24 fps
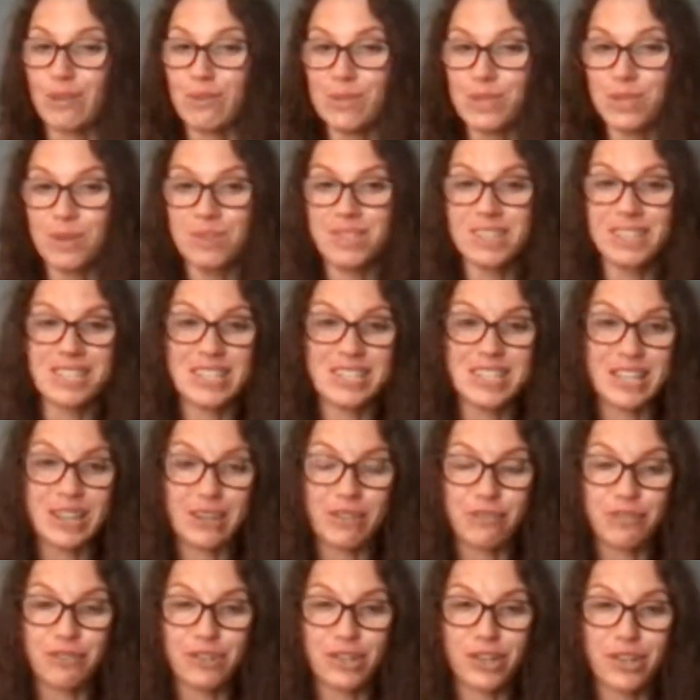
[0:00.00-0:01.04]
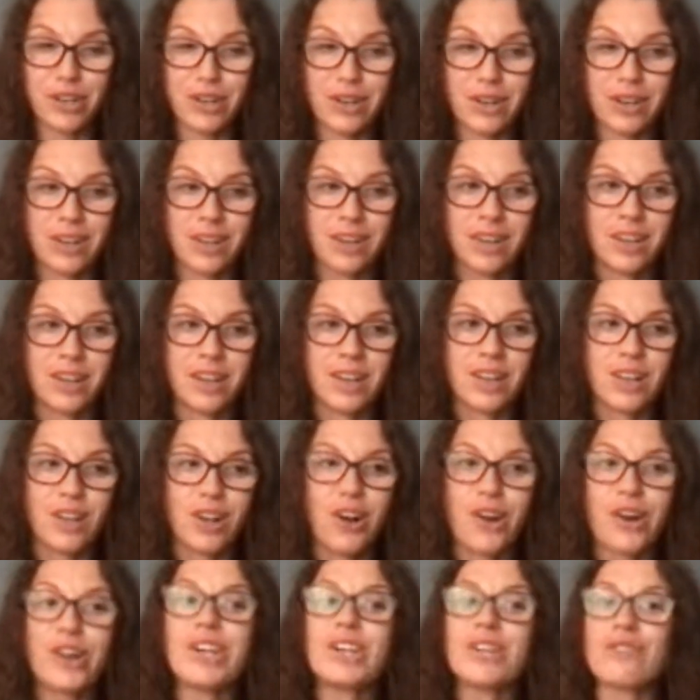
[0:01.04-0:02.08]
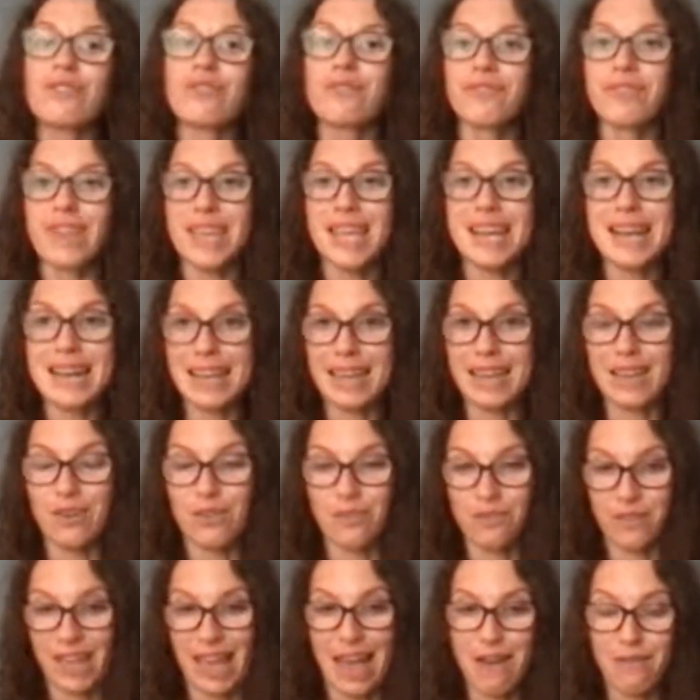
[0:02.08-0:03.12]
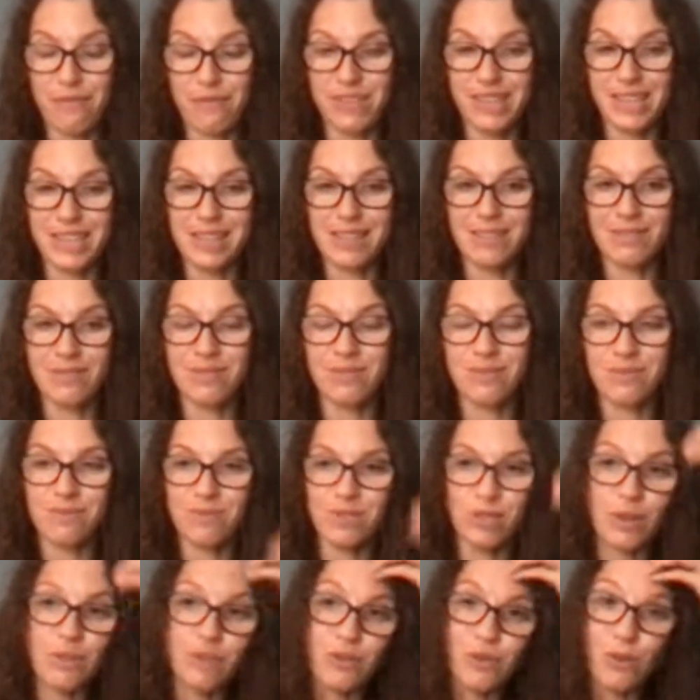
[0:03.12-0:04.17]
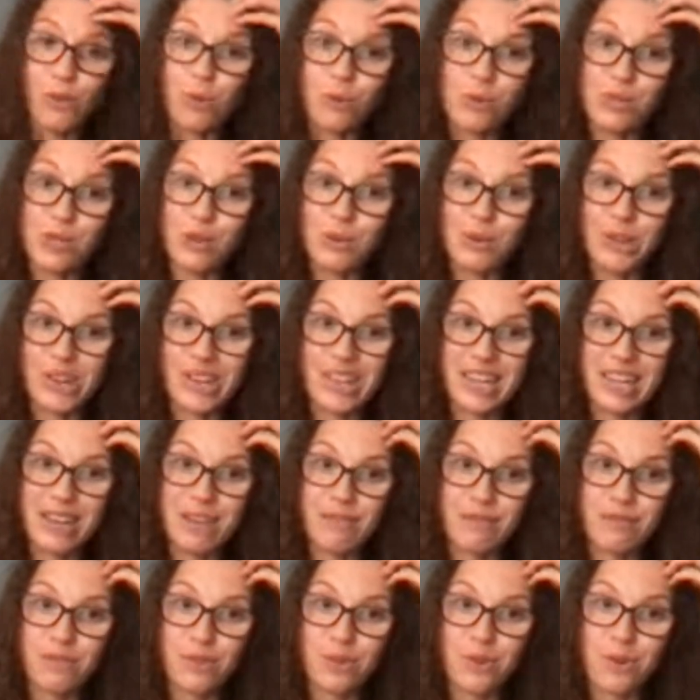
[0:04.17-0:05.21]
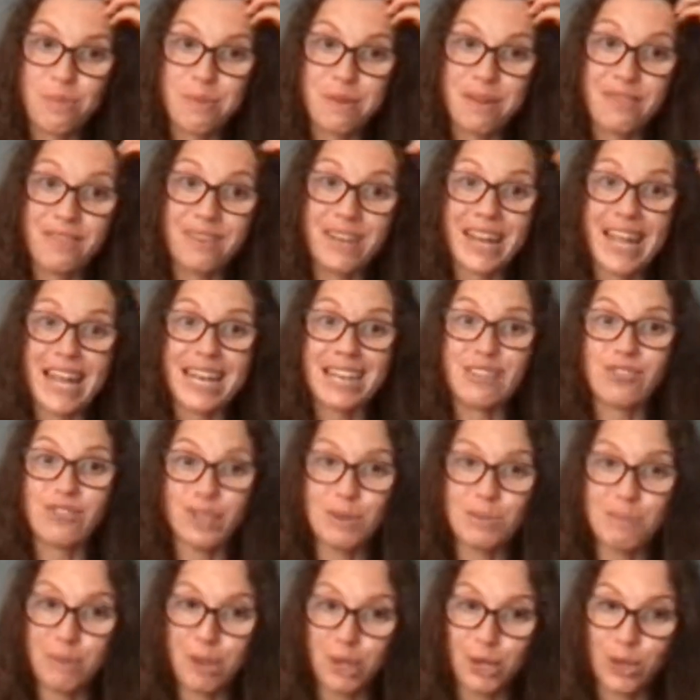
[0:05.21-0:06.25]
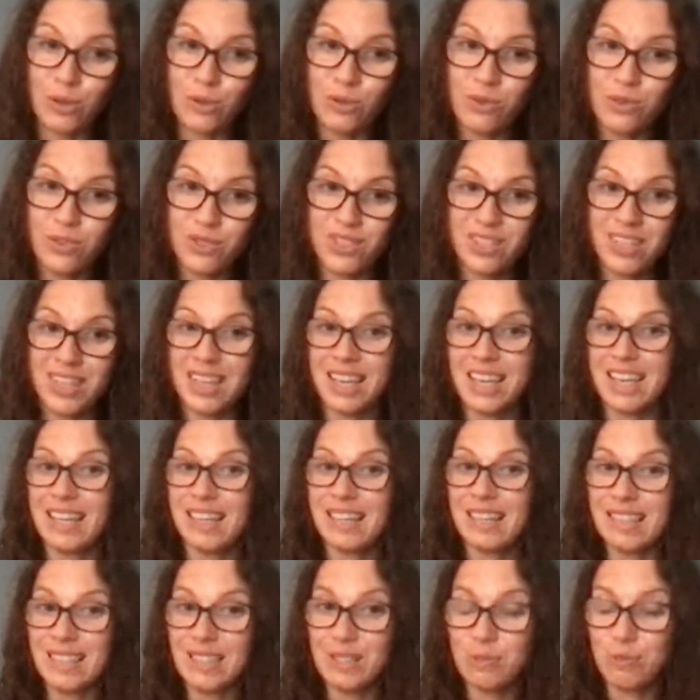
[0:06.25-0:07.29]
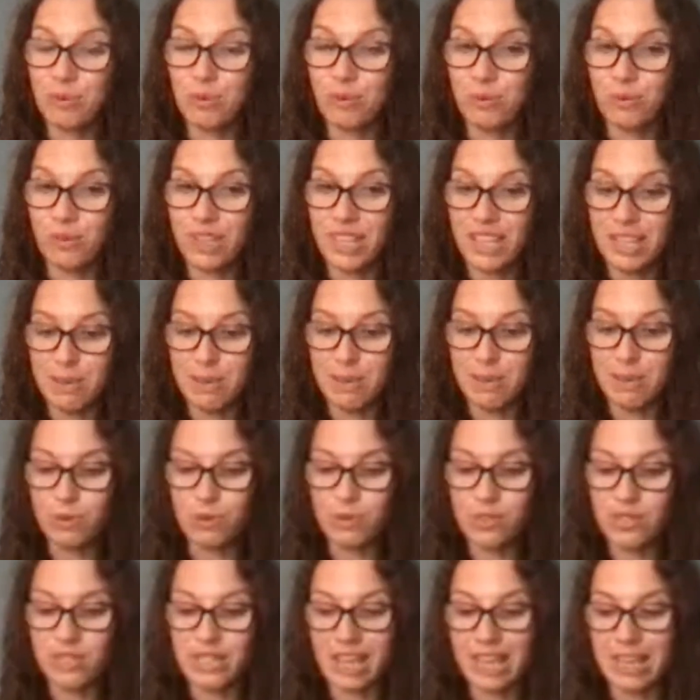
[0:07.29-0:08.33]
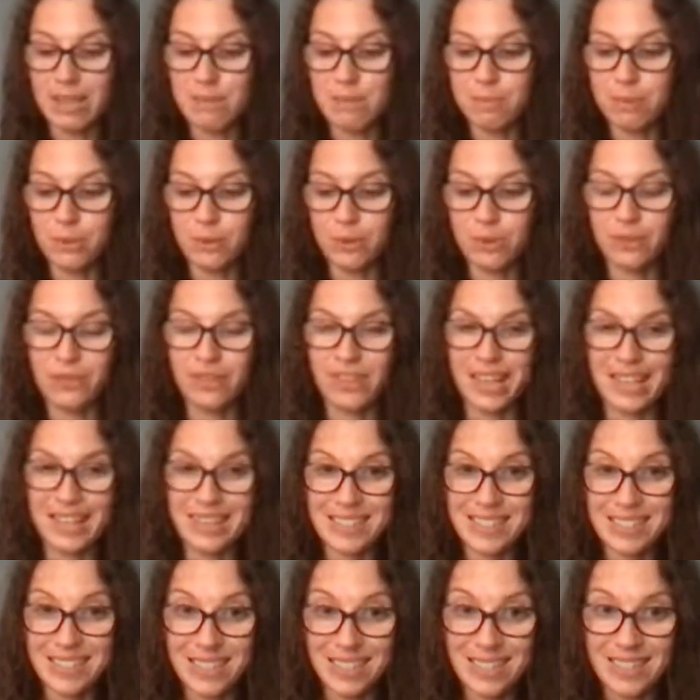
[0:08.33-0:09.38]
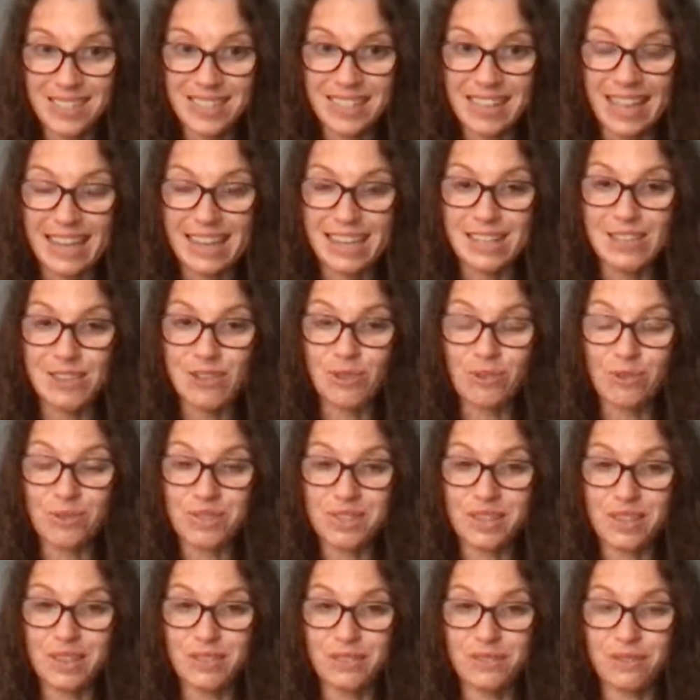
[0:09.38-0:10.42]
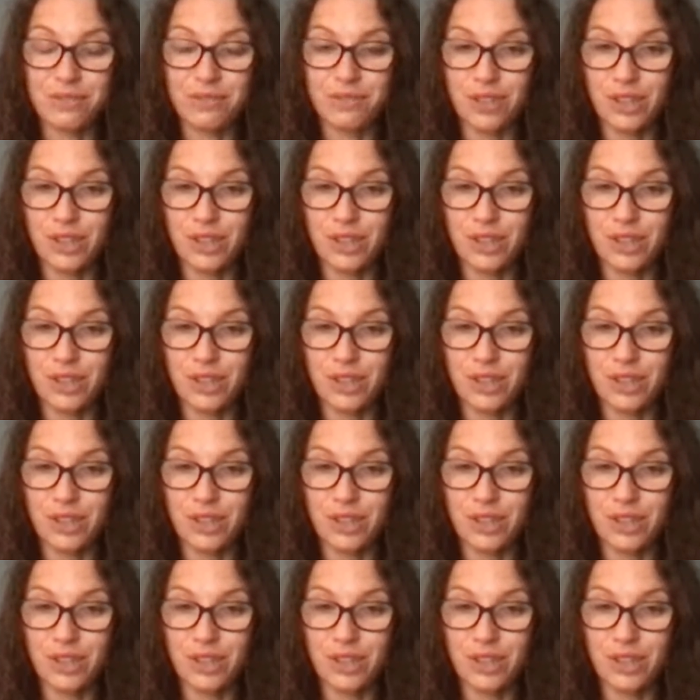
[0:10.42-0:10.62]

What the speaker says: So it's a different kind of feeling of caffeine. So if you're also looking for a bit of an energy boost, this will keep you stable and sustain yourself.